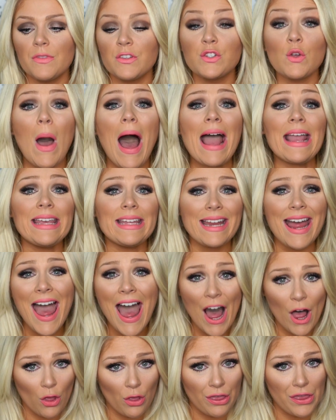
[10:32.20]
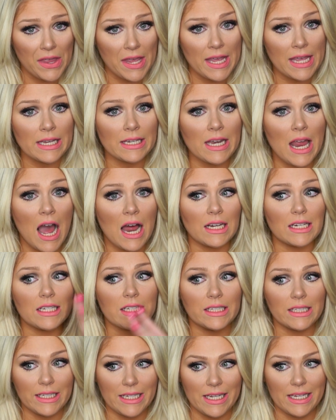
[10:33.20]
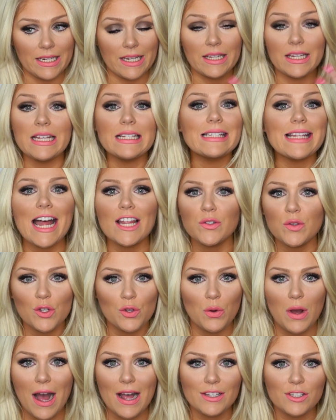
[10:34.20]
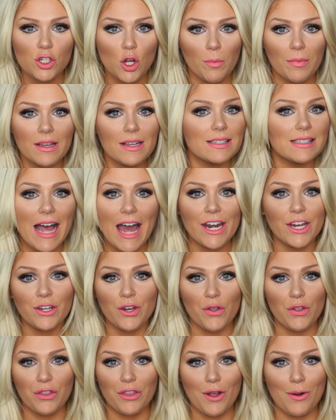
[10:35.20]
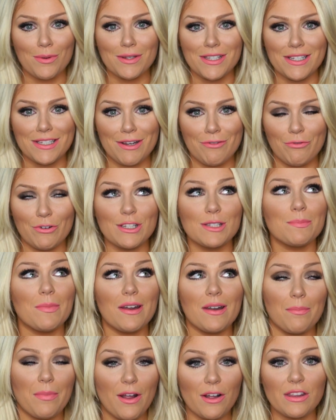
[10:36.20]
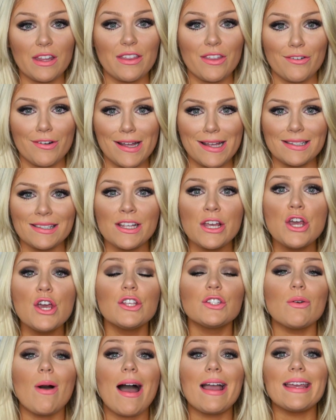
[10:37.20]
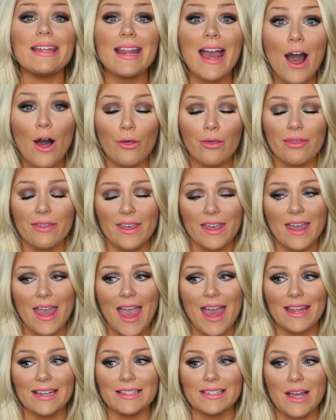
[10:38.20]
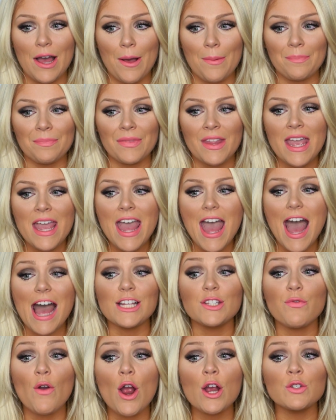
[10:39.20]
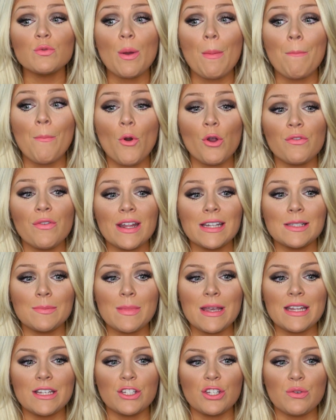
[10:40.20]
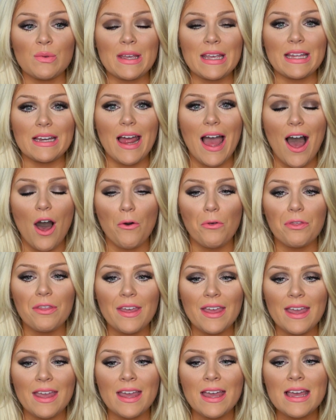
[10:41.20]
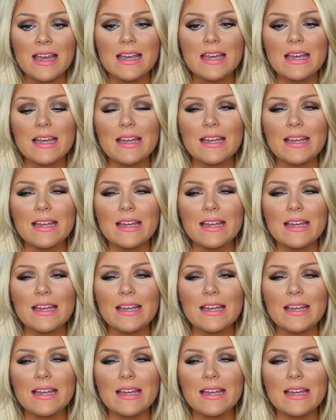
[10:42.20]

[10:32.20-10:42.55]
So I eat healthy, not clean. At least that's what you guys told me, because I didn't know that there was a difference, but apparently there is. So I eat healthy. And as far as what motivates me to eat healthy,